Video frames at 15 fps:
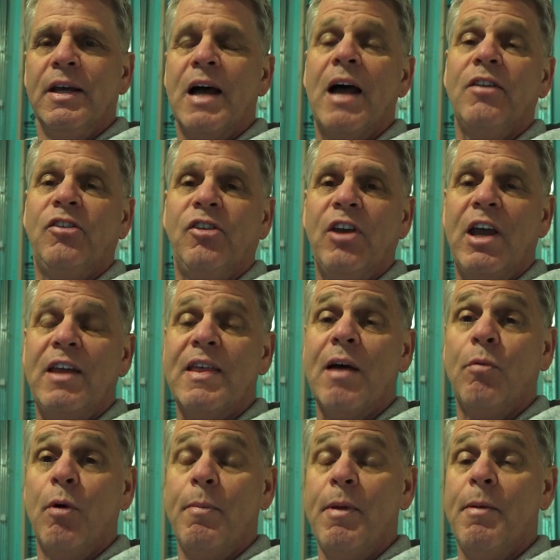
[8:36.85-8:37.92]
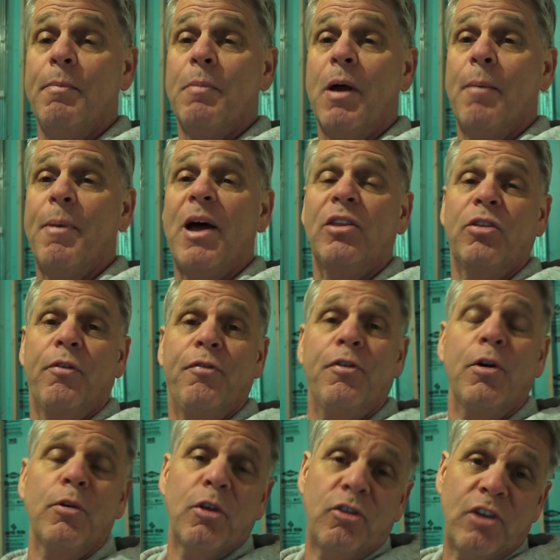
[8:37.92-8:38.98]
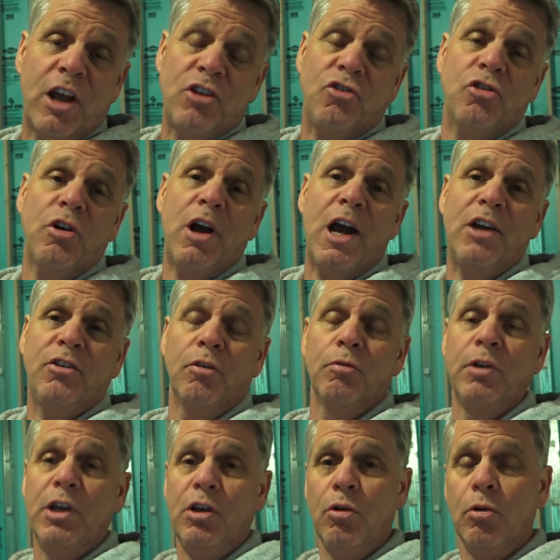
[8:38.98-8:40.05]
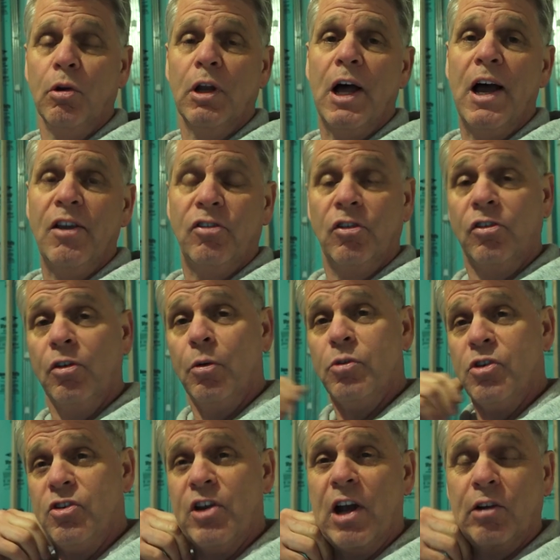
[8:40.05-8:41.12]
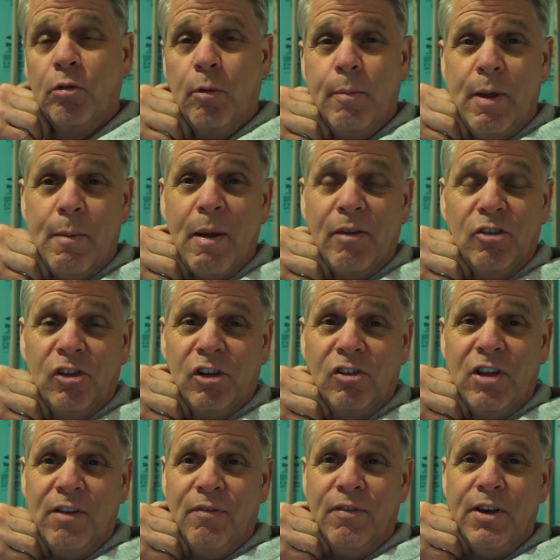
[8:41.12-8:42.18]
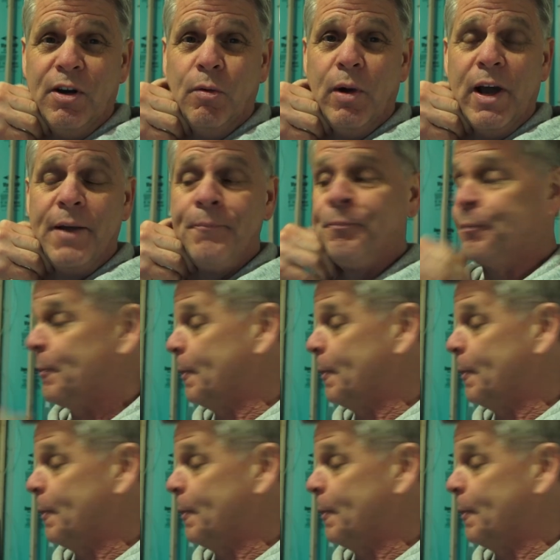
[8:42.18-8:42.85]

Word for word: I'd say that would be about the furthest I would try to reutilize the sewage injection, would be about 16 feet away.